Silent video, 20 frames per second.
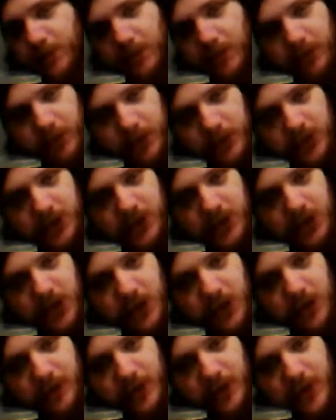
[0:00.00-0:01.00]
portion
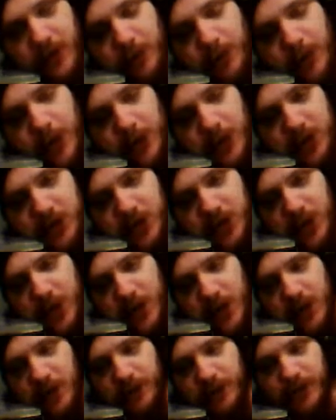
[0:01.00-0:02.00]
of the March
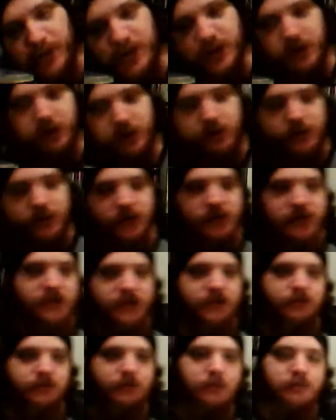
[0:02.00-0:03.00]
physical
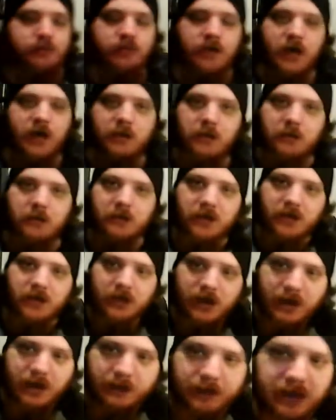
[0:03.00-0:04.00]
releases will probably
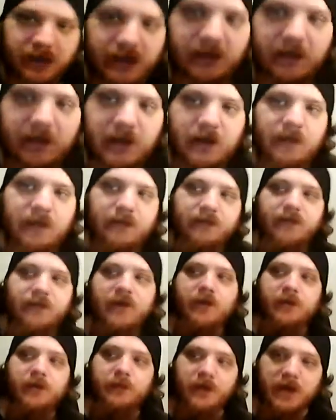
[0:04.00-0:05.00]
not be
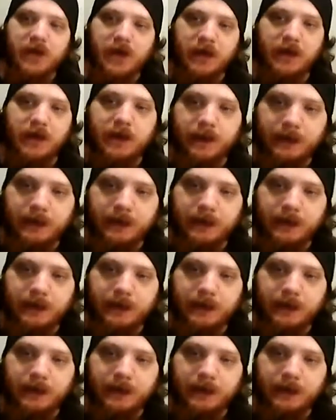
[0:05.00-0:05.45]
very big.